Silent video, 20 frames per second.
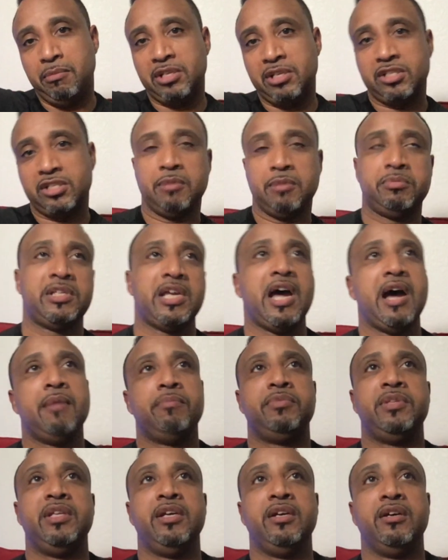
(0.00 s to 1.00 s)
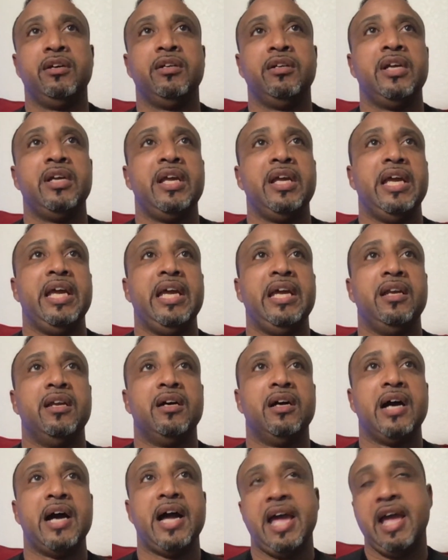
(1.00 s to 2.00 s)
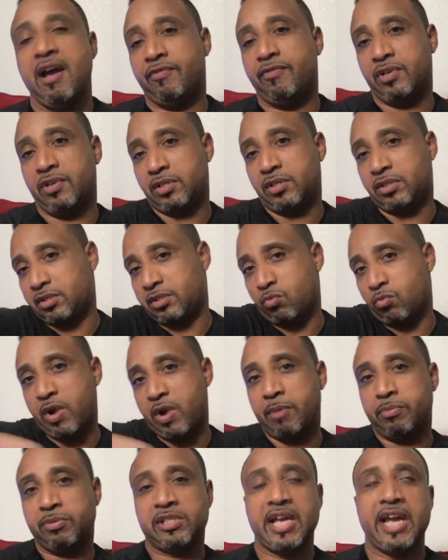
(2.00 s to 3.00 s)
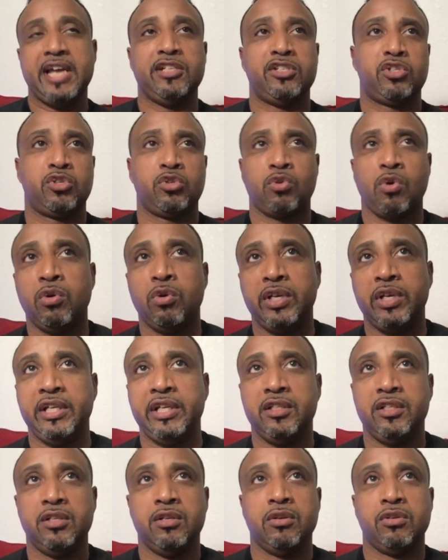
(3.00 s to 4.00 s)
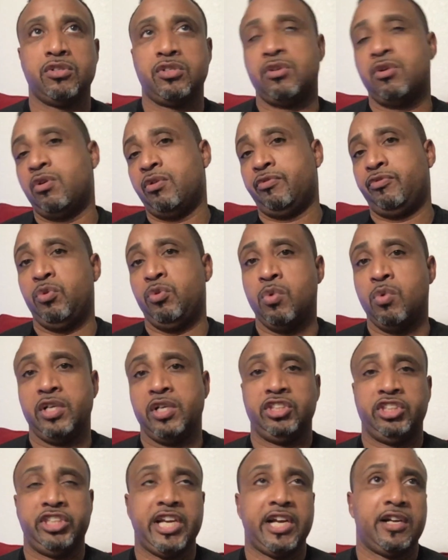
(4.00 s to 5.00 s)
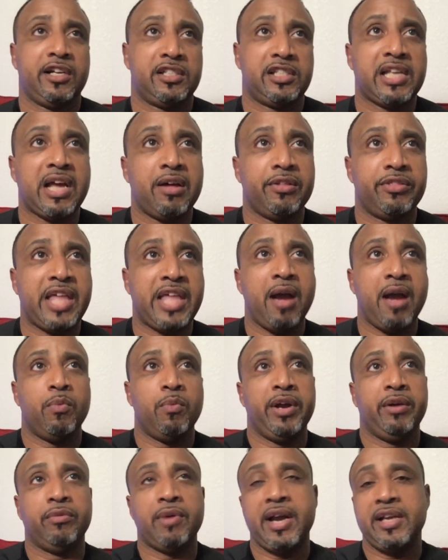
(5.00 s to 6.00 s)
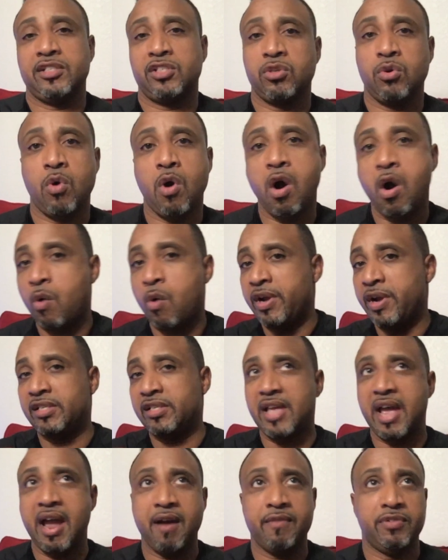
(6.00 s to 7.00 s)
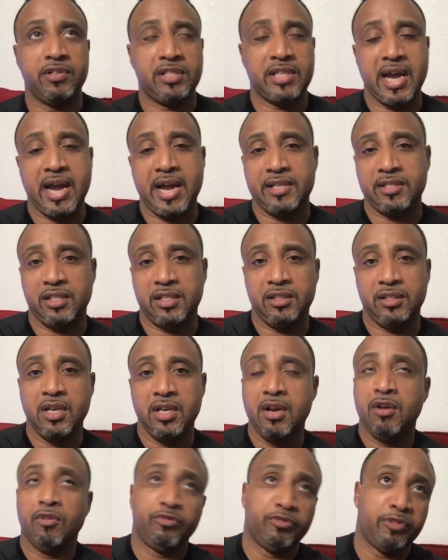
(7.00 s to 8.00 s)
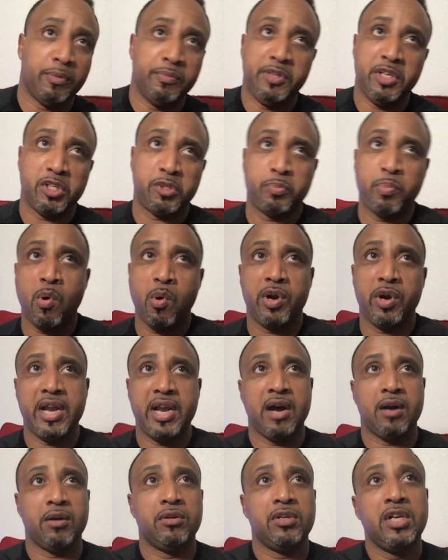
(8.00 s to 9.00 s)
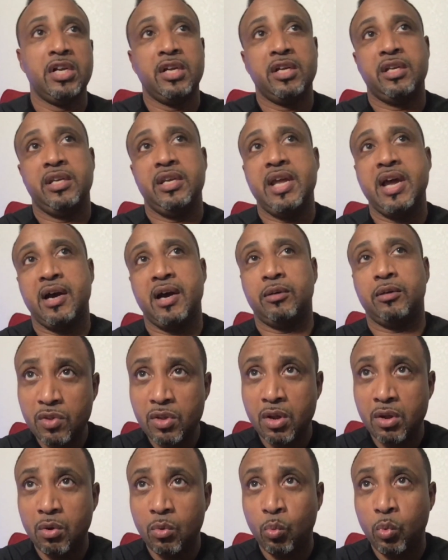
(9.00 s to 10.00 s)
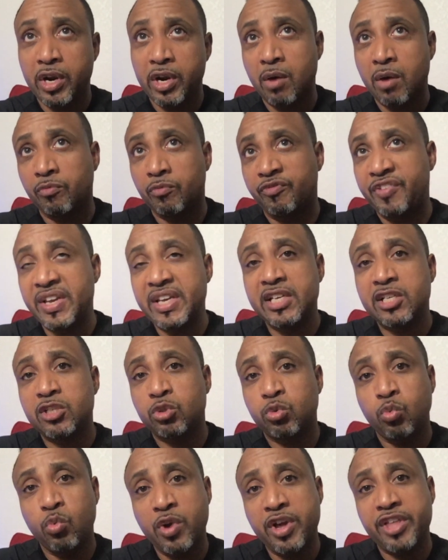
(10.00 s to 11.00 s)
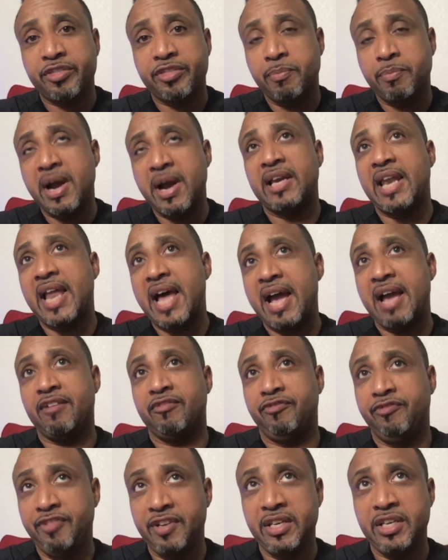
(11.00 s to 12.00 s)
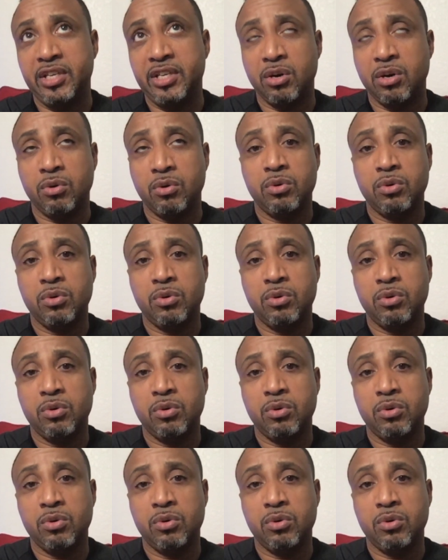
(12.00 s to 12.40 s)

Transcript: up top there. And I have a website scrolling, you know, so if you want to check us out that way, right? So always advertising from this point out. Now, when I'm finished with my live video,